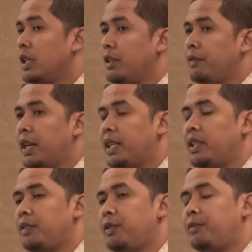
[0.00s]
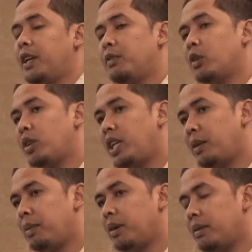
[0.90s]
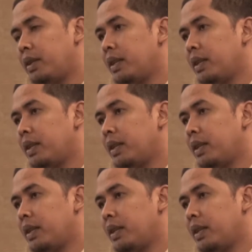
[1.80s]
If I talking about